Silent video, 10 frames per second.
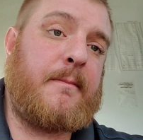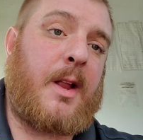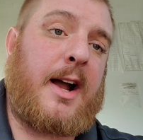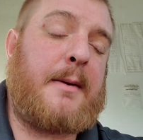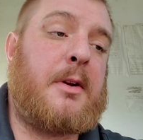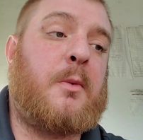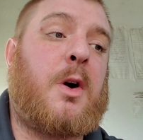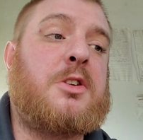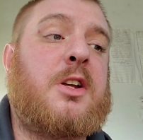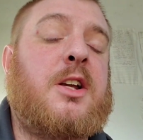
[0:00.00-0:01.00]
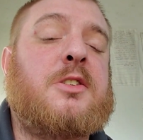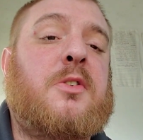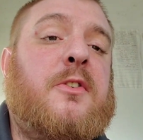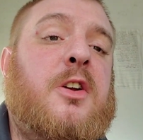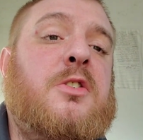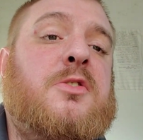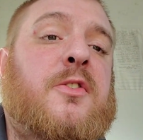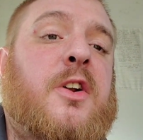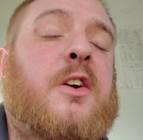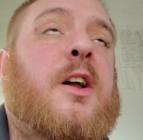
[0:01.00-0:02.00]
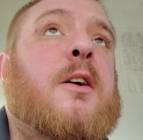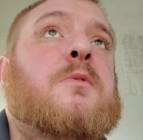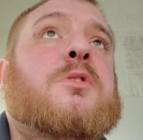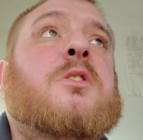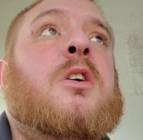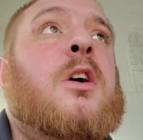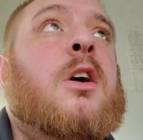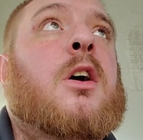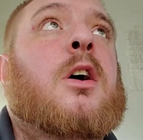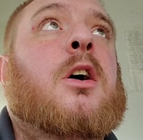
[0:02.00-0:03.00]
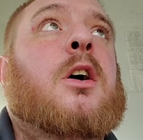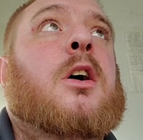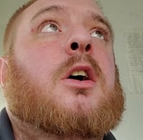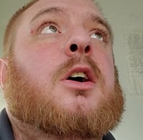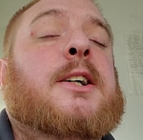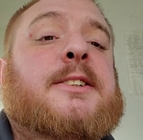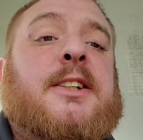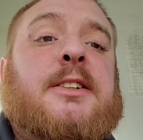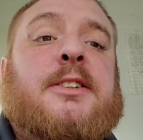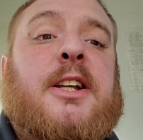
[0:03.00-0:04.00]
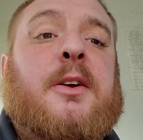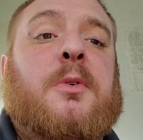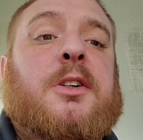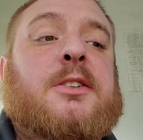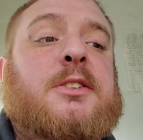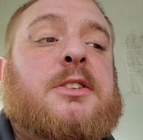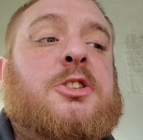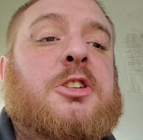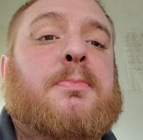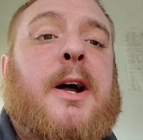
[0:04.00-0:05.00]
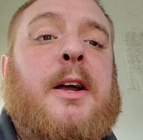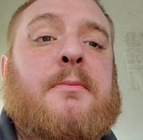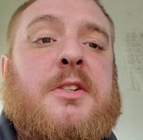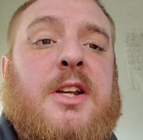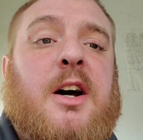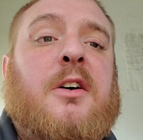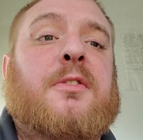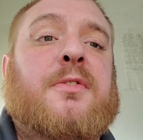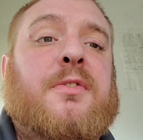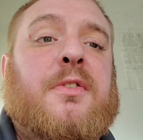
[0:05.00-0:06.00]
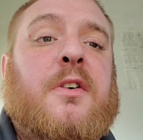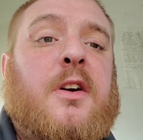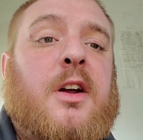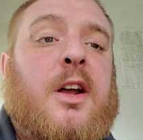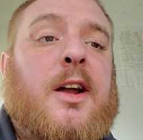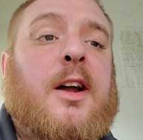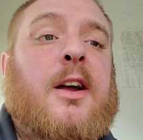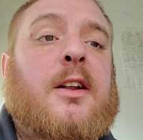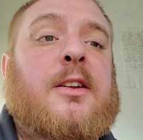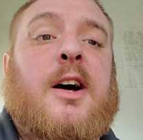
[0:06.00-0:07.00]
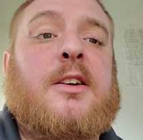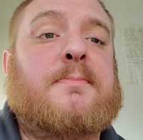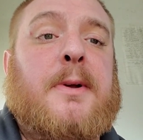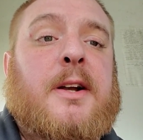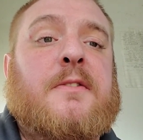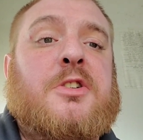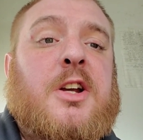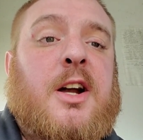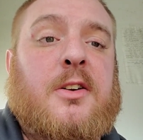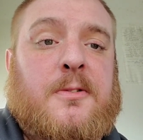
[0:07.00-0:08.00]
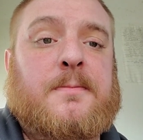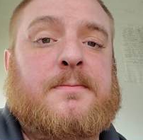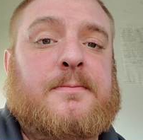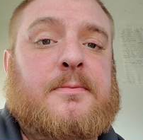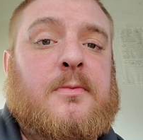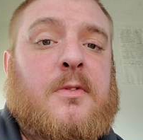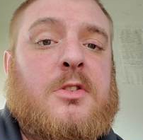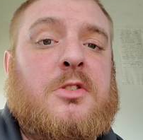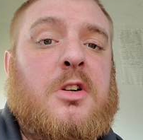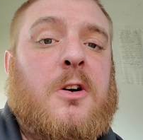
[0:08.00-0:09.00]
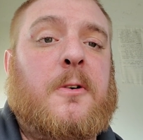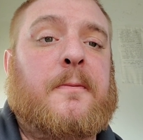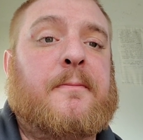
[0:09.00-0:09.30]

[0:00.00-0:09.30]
I've been watching his reviews for video games since he was just by himself and not as big of a channel. So,